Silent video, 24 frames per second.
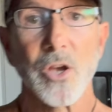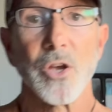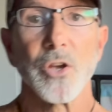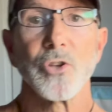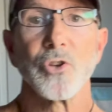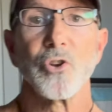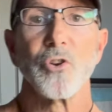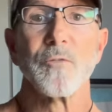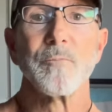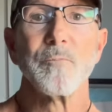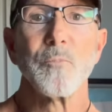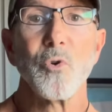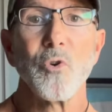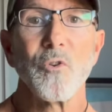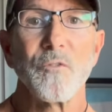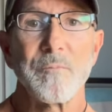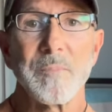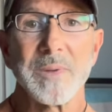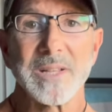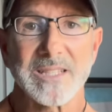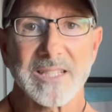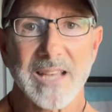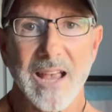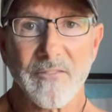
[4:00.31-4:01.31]
Your
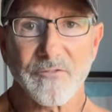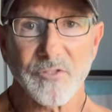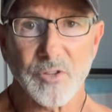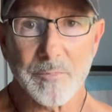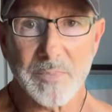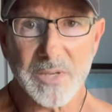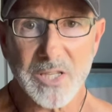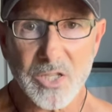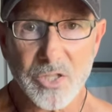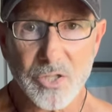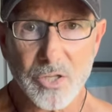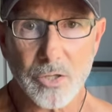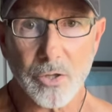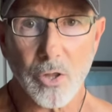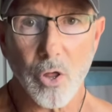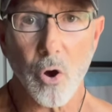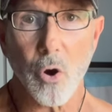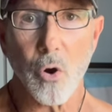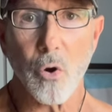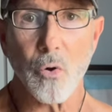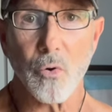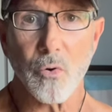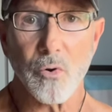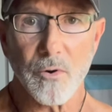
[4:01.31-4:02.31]
movements have to be
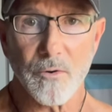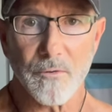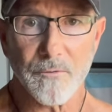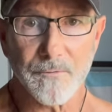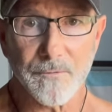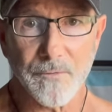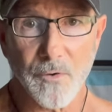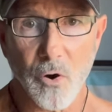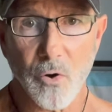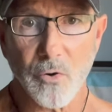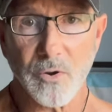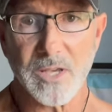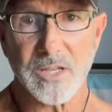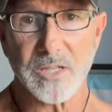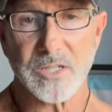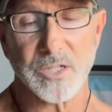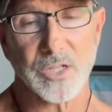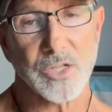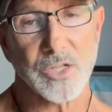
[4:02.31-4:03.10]
slow, focused,